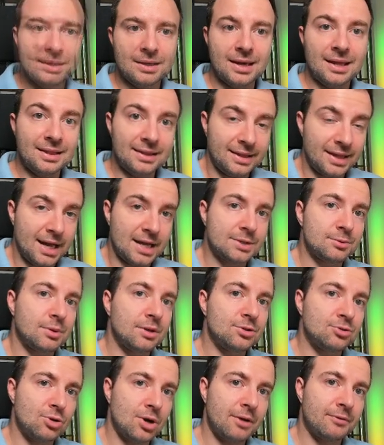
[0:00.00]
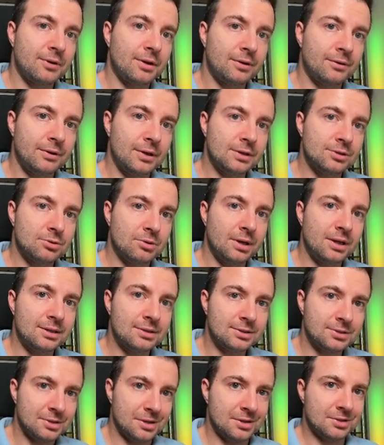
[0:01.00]
and that's when traffic filtering
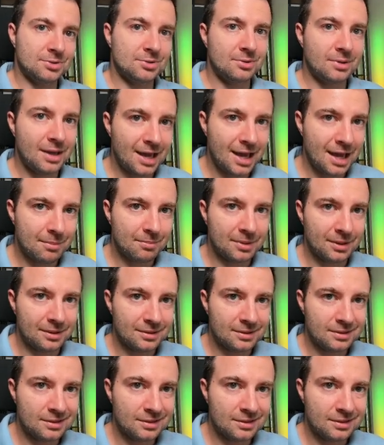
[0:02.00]
starts to happen.